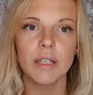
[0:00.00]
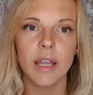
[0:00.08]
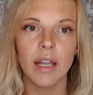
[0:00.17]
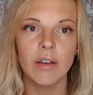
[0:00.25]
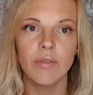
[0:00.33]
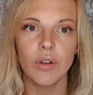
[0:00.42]

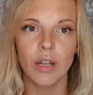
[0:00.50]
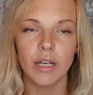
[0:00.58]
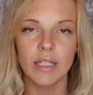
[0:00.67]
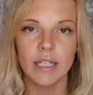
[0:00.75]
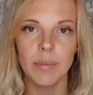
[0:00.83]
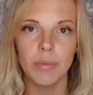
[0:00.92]
kind of looking
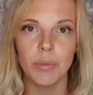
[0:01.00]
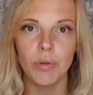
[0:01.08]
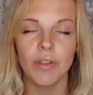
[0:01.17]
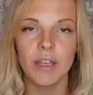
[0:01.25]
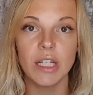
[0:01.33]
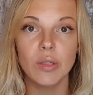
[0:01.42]
into
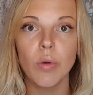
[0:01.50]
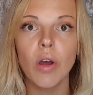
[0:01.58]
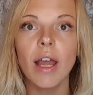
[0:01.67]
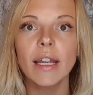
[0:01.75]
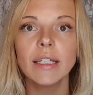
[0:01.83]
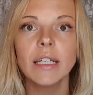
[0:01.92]
hypnobirthing is what
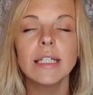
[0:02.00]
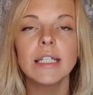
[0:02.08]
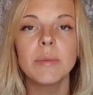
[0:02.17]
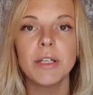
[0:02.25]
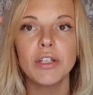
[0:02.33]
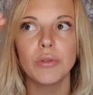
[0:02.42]
I needed
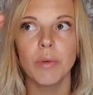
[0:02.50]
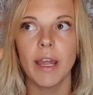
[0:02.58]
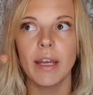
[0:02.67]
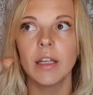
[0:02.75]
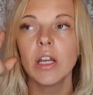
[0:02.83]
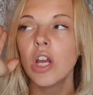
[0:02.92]
to be
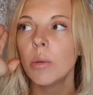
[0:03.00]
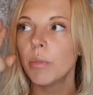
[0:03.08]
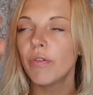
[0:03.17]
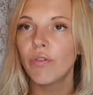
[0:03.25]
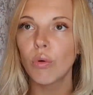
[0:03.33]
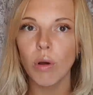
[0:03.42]
doing
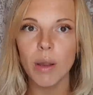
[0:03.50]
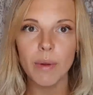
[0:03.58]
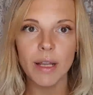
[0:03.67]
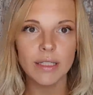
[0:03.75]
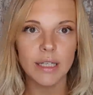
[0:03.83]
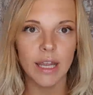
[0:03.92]
before I
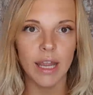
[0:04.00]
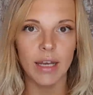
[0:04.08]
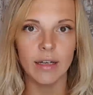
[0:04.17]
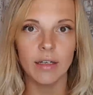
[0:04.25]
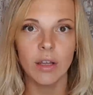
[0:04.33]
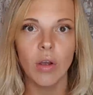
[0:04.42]
went
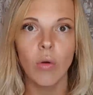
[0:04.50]
in,